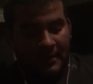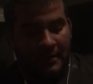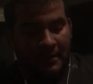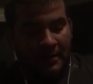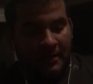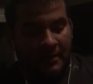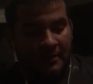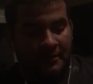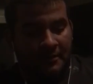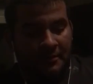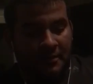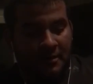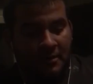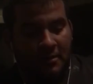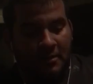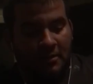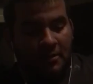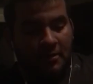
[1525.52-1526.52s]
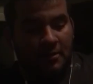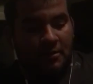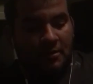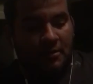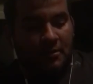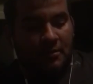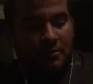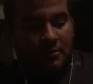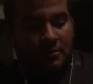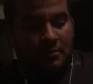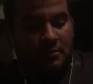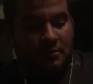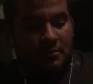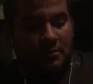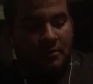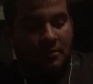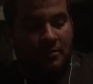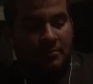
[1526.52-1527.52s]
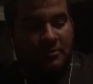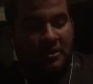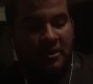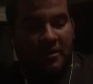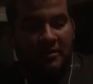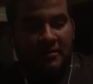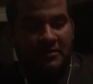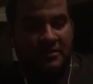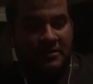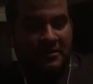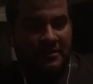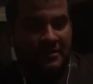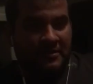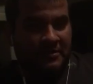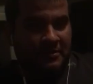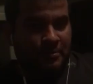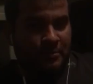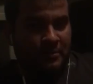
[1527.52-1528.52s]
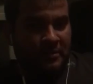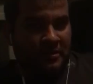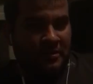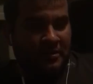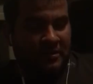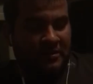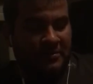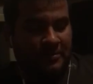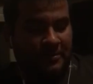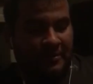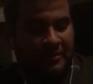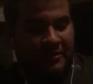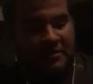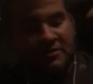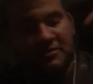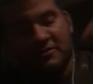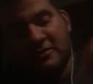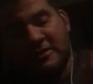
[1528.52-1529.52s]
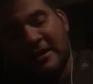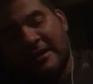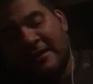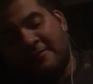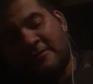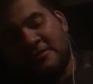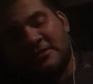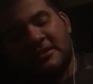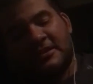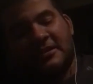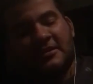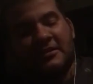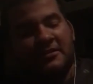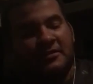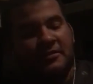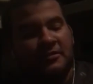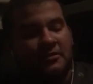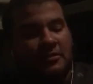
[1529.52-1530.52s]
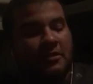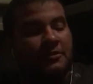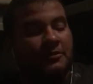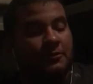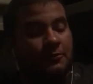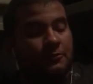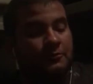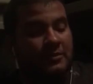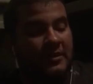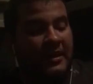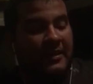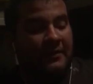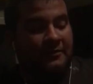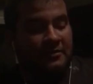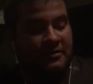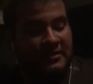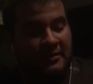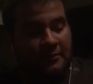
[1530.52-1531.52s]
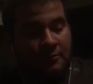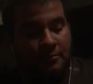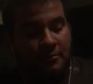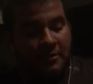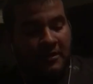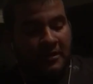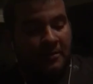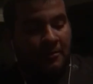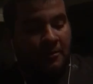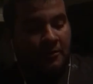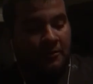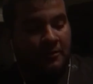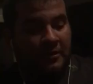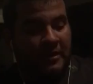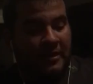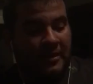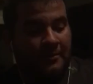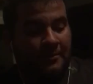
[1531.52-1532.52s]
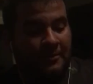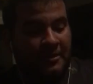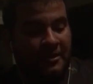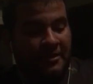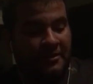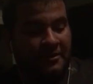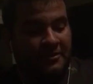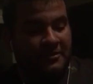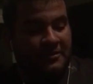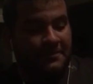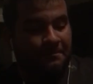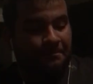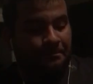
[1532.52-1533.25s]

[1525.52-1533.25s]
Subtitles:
I'm talking to the inexperienced drivers out here, our new drivers that want to become owner-operators.